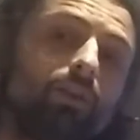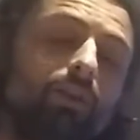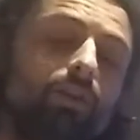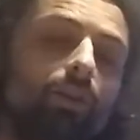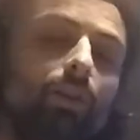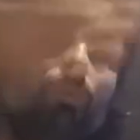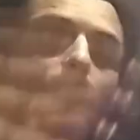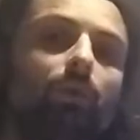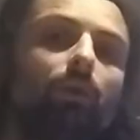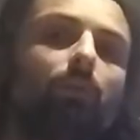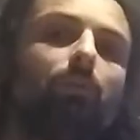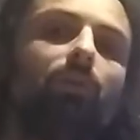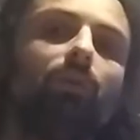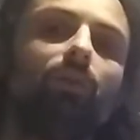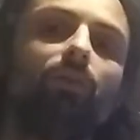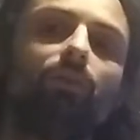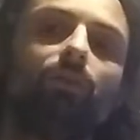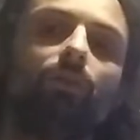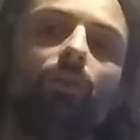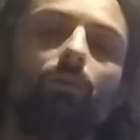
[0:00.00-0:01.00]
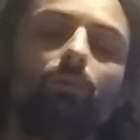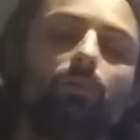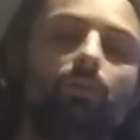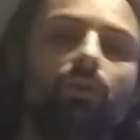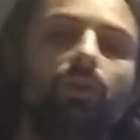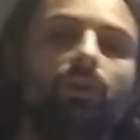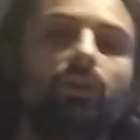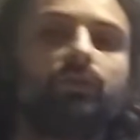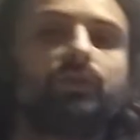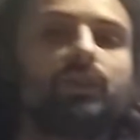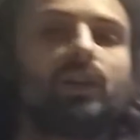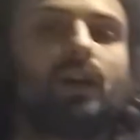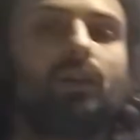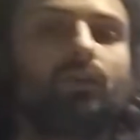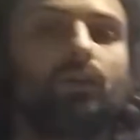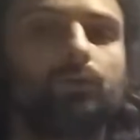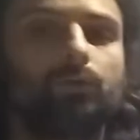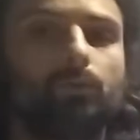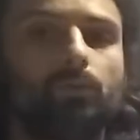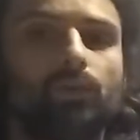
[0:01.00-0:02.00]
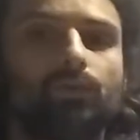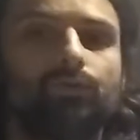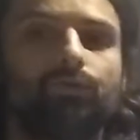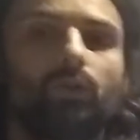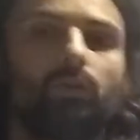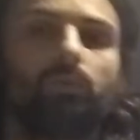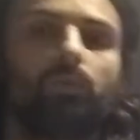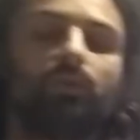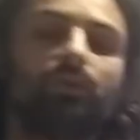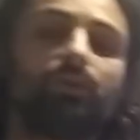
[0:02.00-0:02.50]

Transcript: They probably assumed that Chatteris would be dropping